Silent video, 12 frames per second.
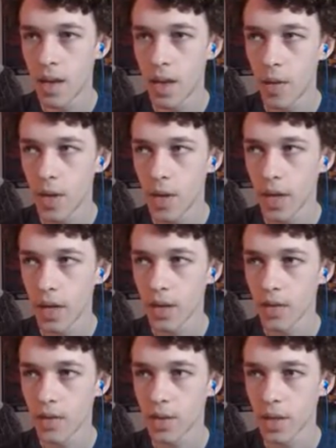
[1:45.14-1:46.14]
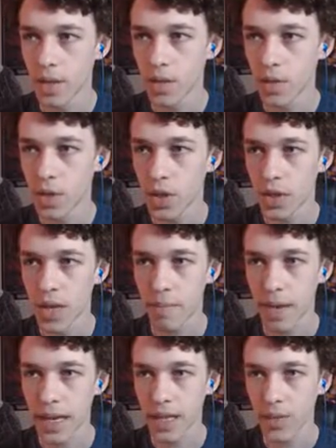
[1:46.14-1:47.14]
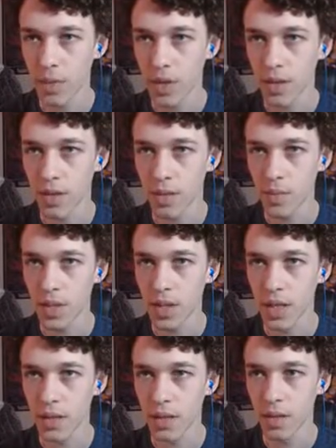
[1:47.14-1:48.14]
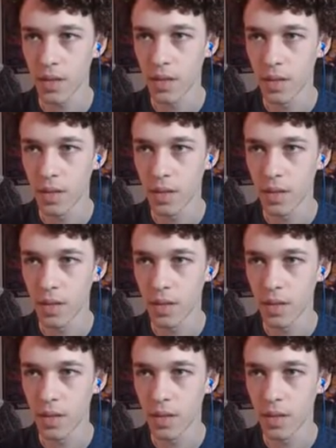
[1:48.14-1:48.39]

Oh wait, no, I can't do shit, because we just came back, didn't we? Didn't we send the...